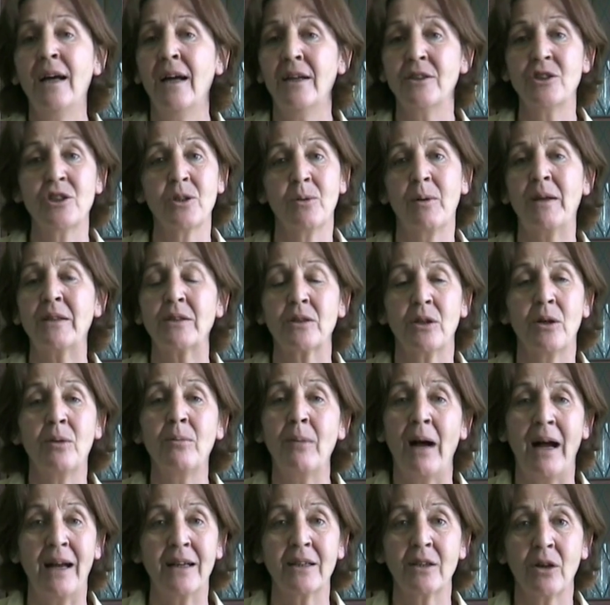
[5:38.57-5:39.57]
And she went, oh
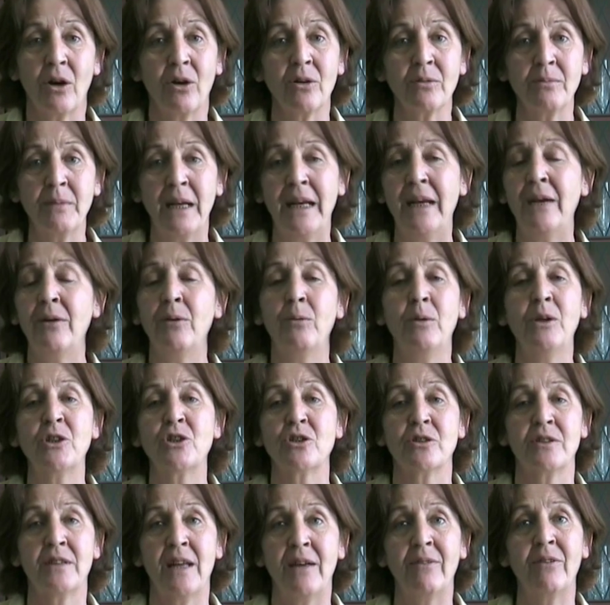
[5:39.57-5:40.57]
my God, Mary, we
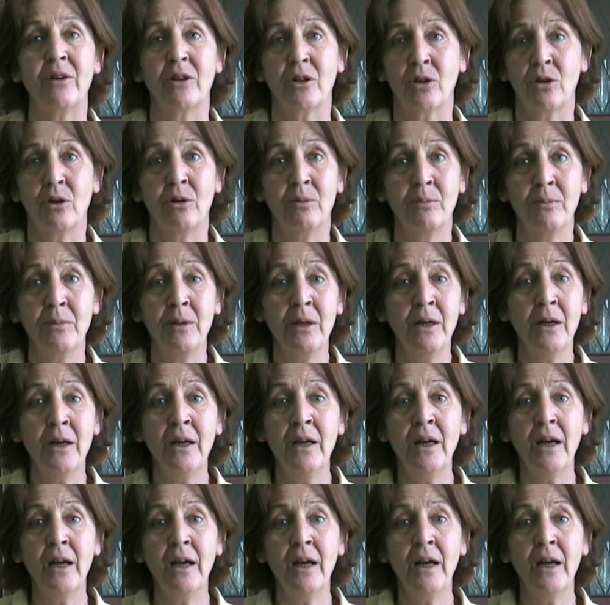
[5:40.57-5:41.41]
should never have come.